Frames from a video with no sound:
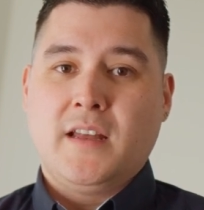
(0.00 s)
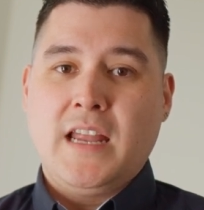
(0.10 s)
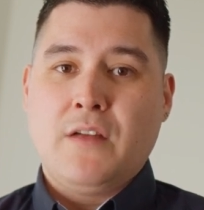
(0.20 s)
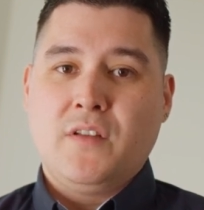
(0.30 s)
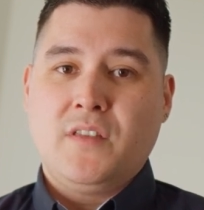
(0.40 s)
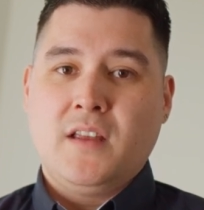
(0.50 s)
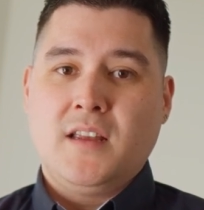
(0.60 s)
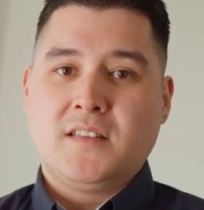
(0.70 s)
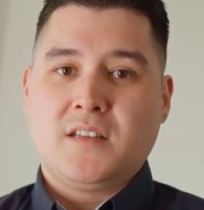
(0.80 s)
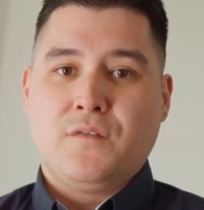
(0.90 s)
that everything
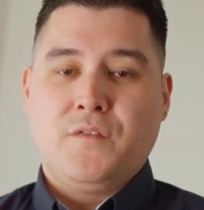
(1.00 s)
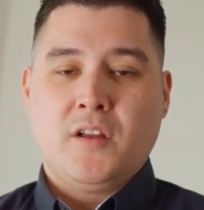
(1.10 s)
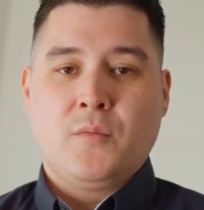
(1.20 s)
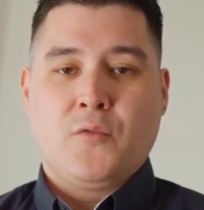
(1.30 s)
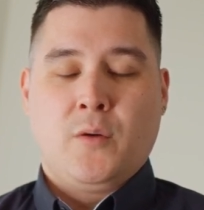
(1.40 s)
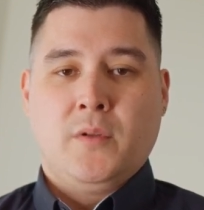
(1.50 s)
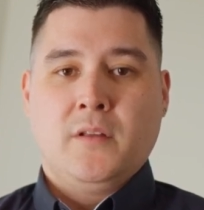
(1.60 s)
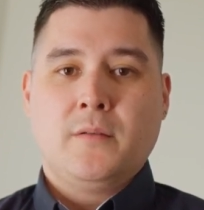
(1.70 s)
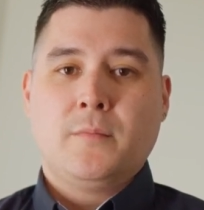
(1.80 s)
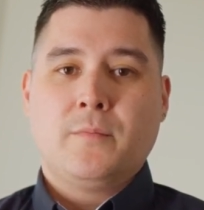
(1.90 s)
is configured properly.